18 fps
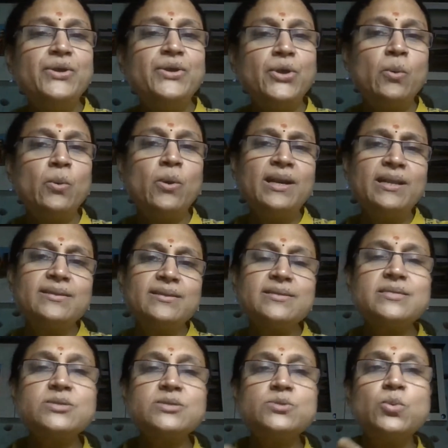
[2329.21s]
you know
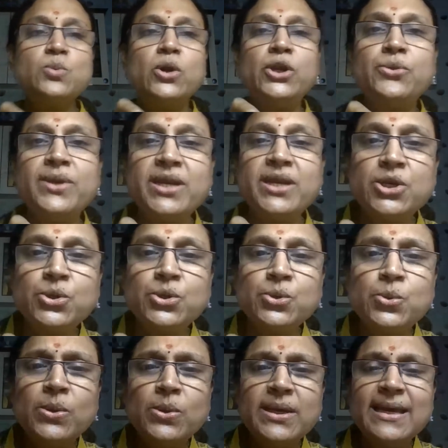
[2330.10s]
what, this is what you need
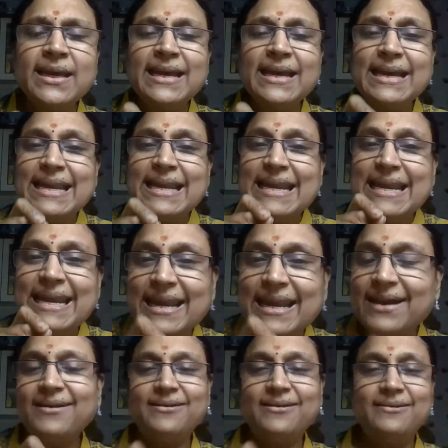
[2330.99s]
to
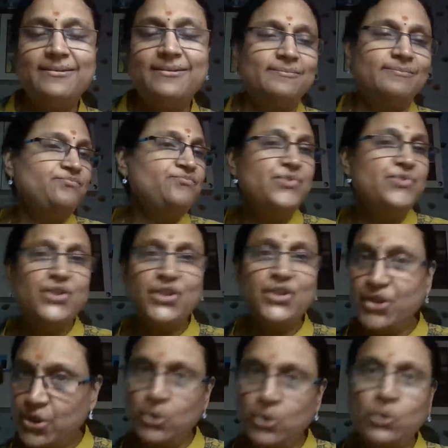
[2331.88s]
learn.
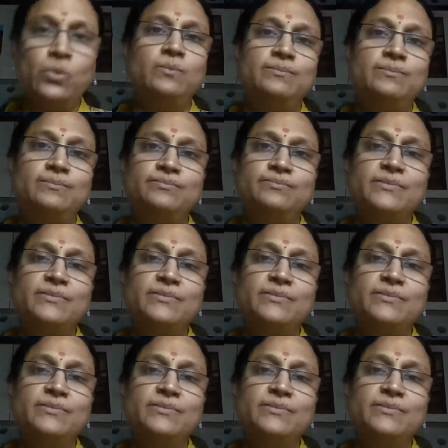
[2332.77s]
No.